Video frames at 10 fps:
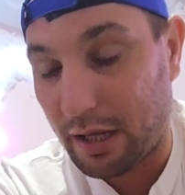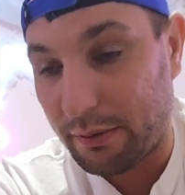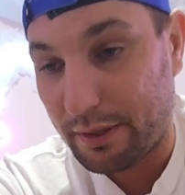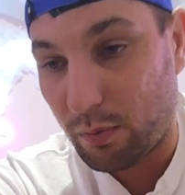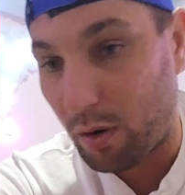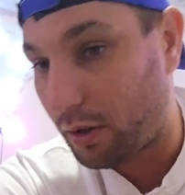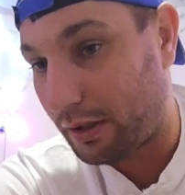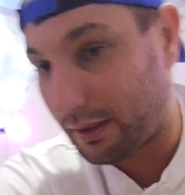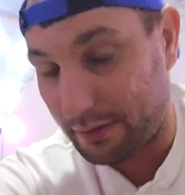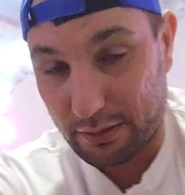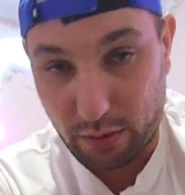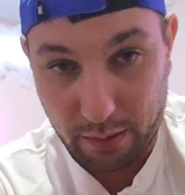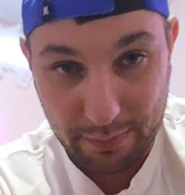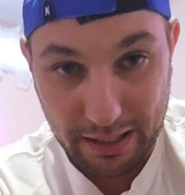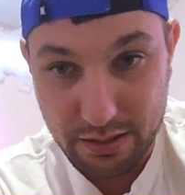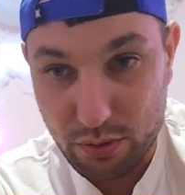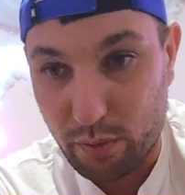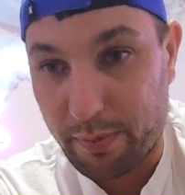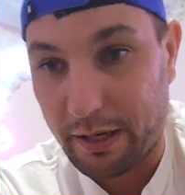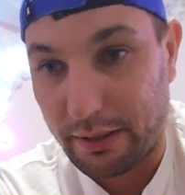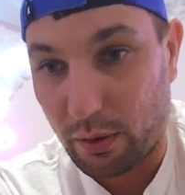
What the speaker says: how they work. You know, I'm not stupid. I